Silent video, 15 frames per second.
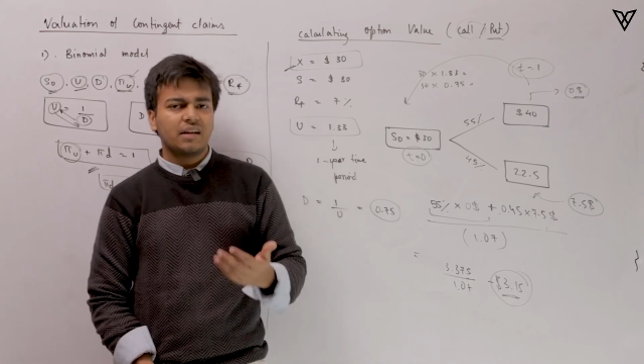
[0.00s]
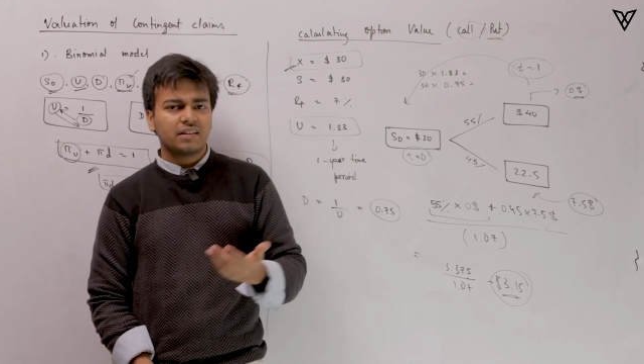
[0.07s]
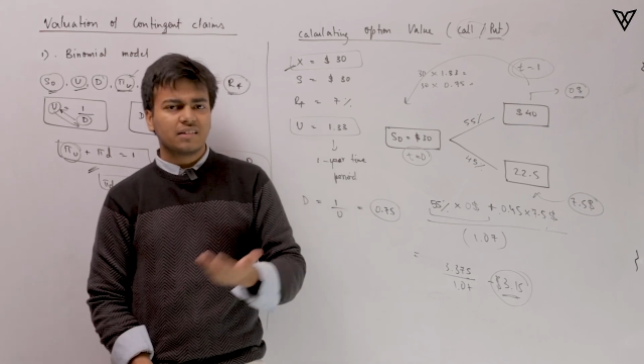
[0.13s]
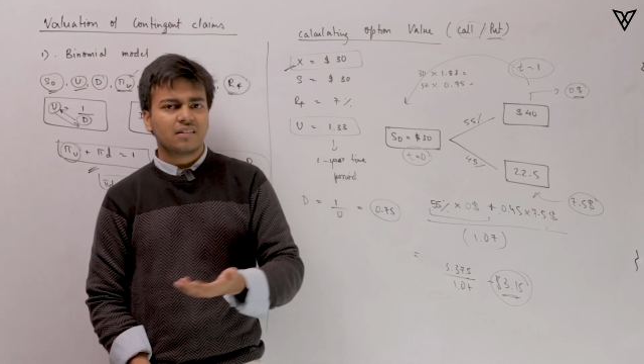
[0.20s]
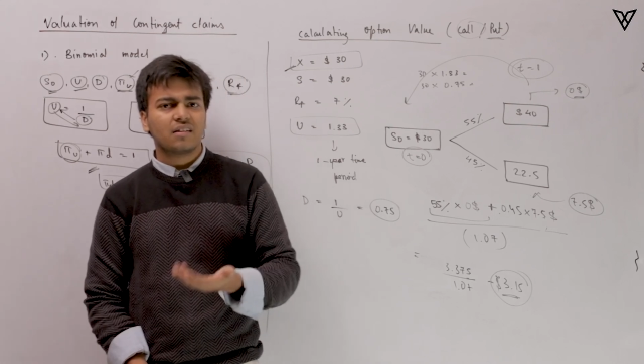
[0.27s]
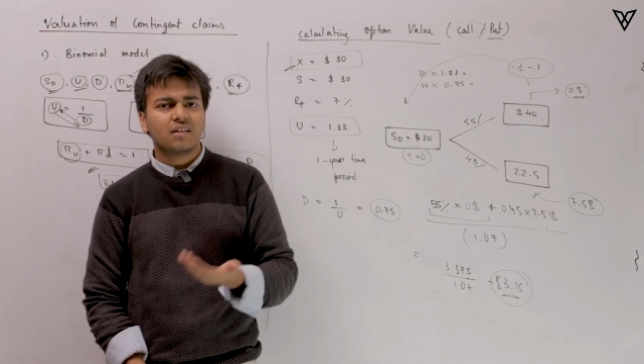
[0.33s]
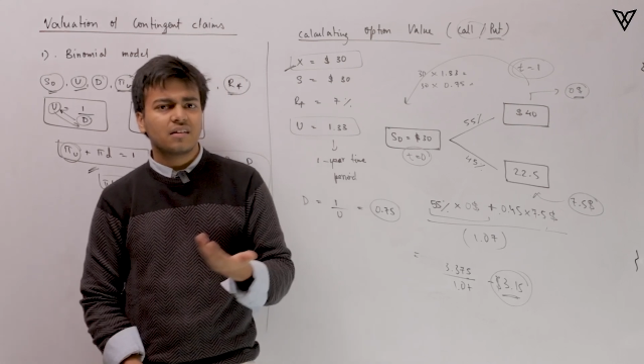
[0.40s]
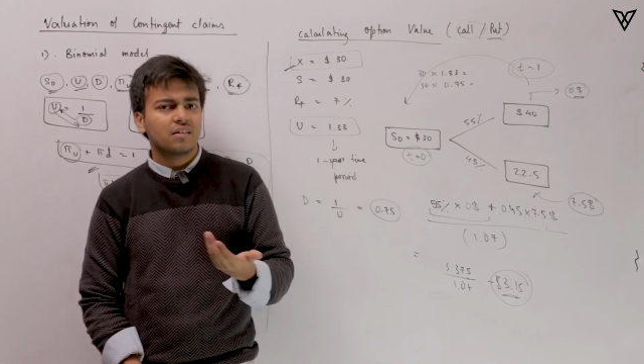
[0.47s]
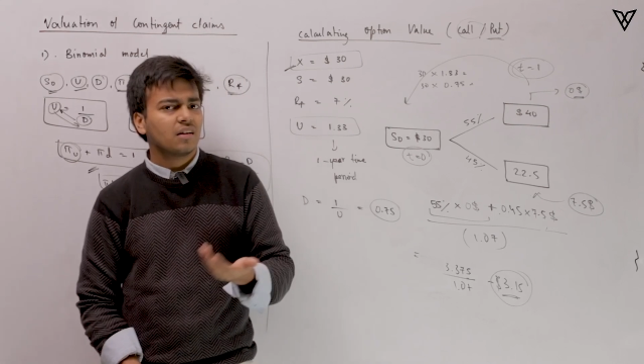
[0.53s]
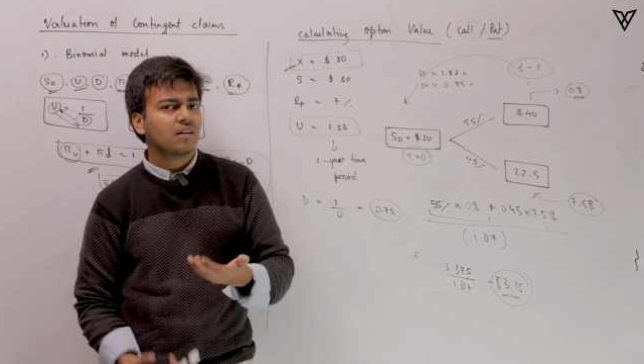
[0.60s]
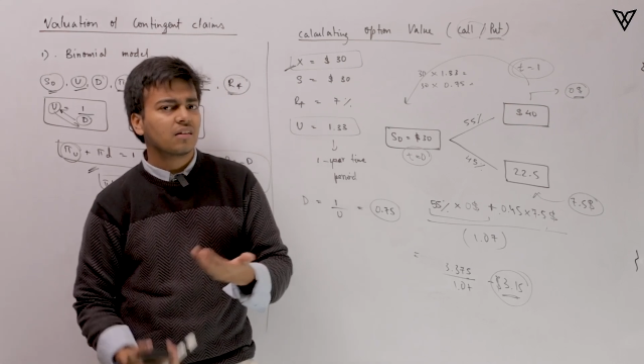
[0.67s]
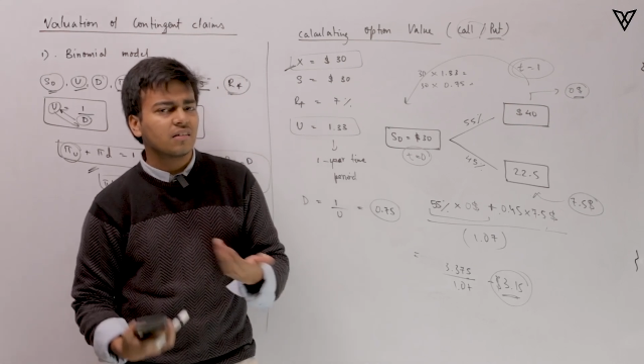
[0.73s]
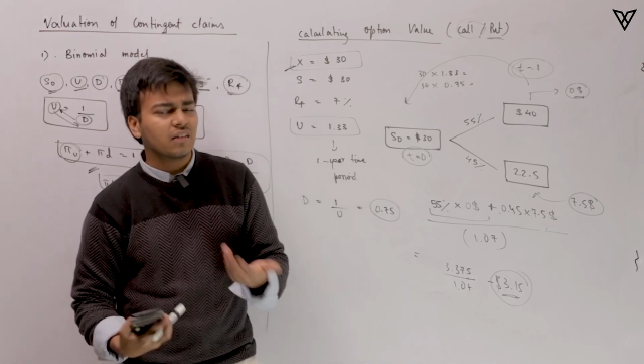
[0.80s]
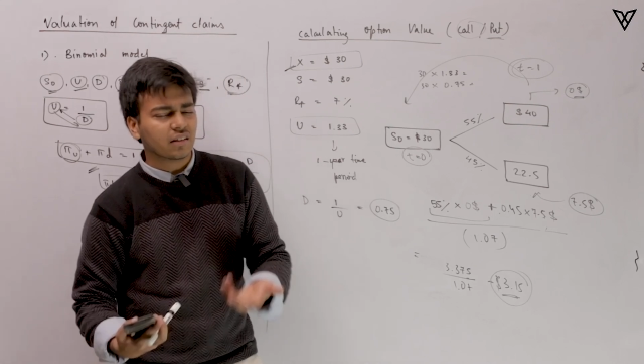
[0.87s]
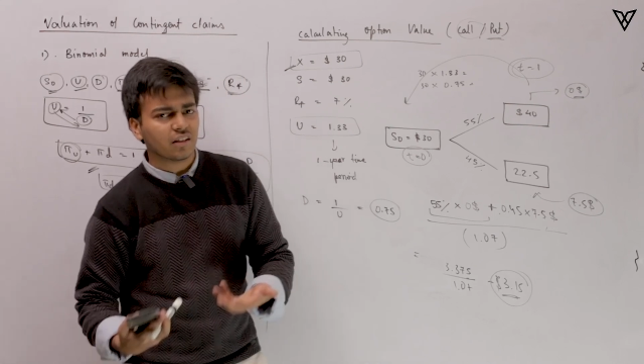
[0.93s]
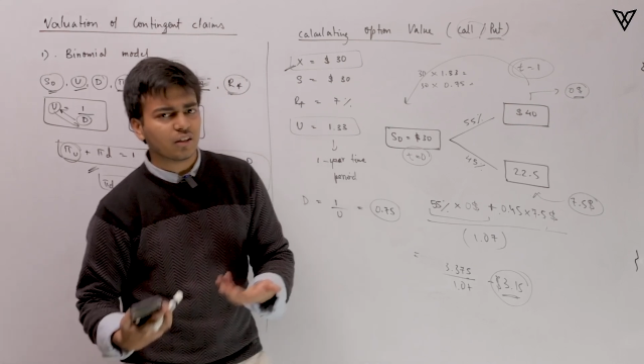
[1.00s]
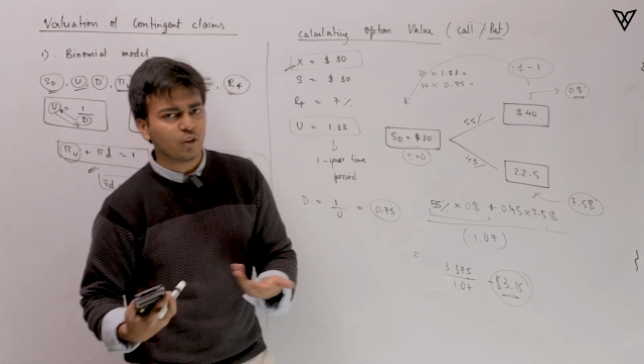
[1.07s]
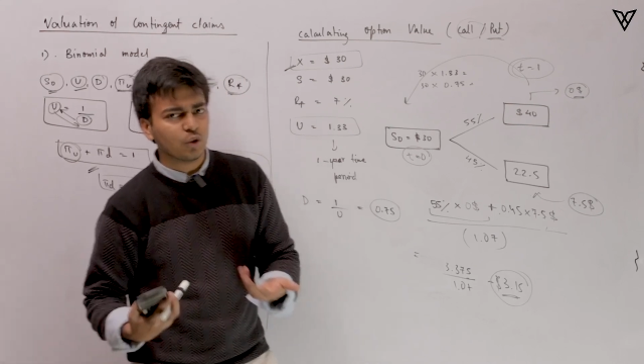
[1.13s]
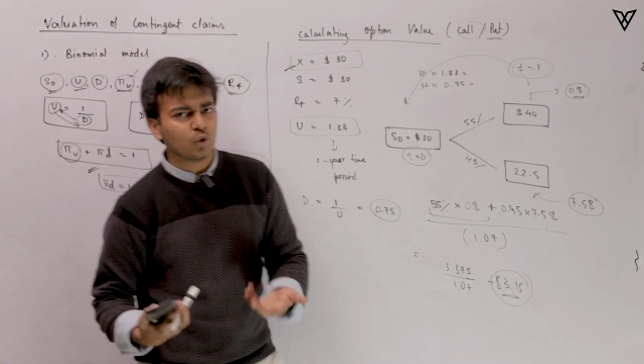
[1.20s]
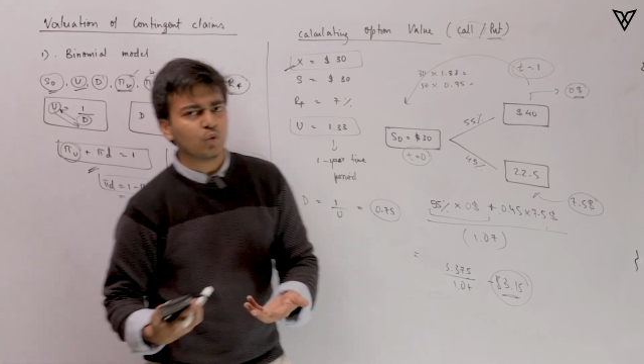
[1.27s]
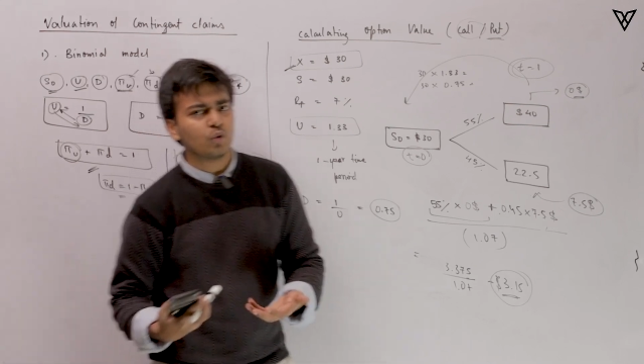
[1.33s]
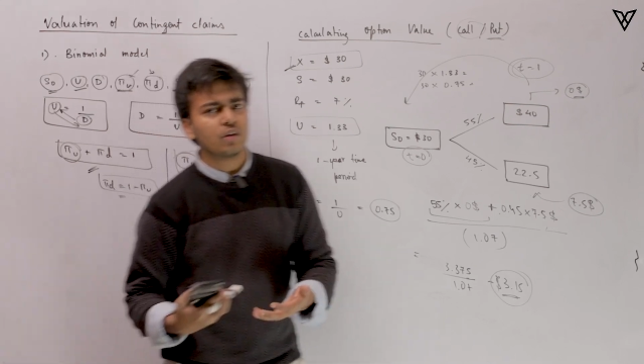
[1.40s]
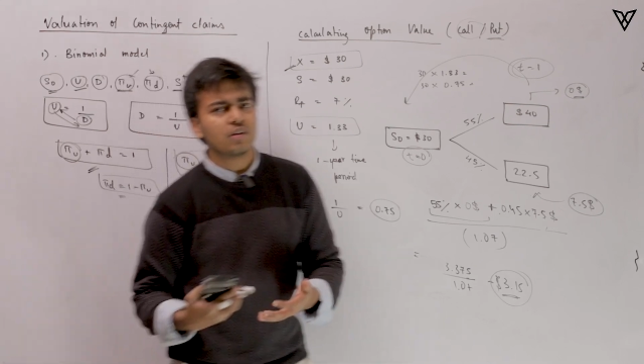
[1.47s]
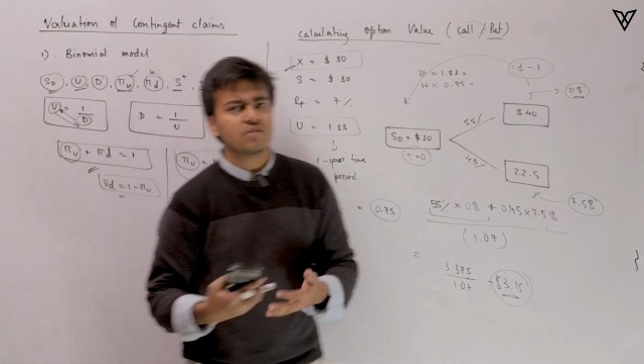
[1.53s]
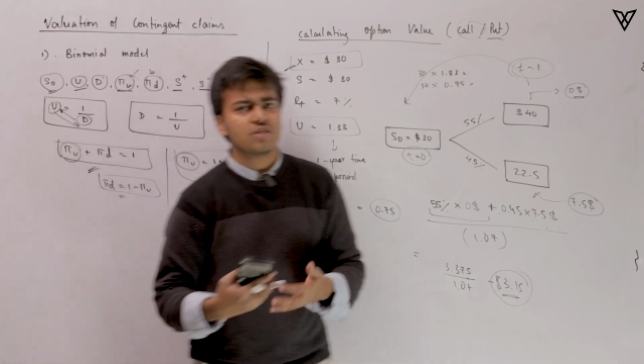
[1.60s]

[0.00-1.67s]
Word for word: and it is, it is nothing new, it